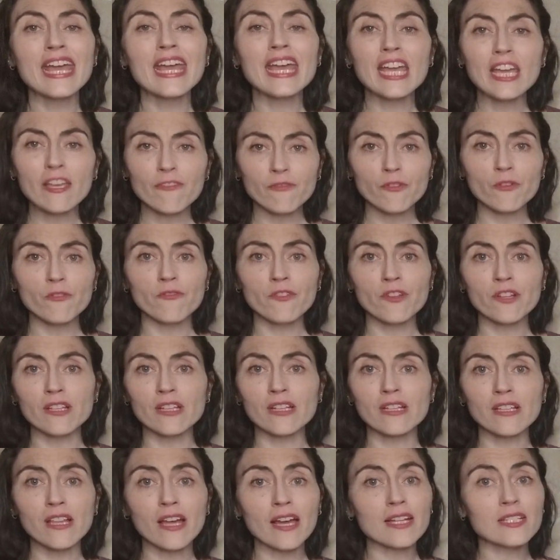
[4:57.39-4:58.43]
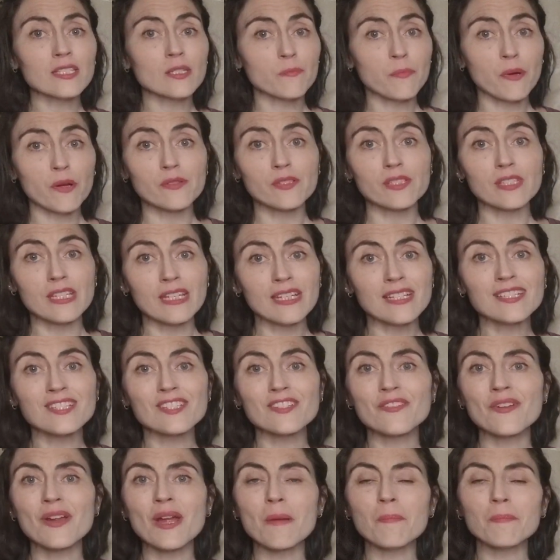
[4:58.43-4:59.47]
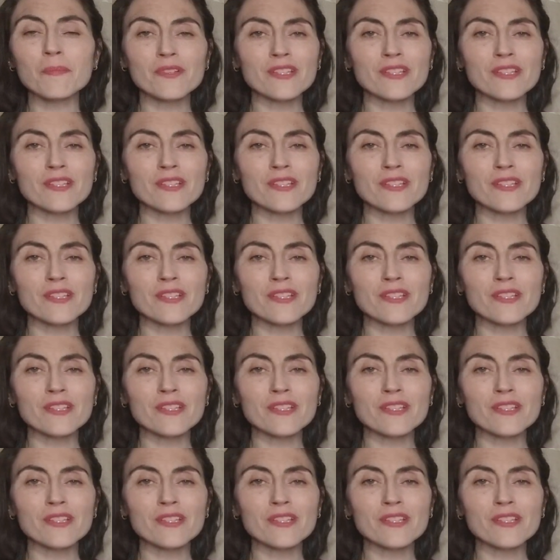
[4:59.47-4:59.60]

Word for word: If you feel inclined to post to Instagram,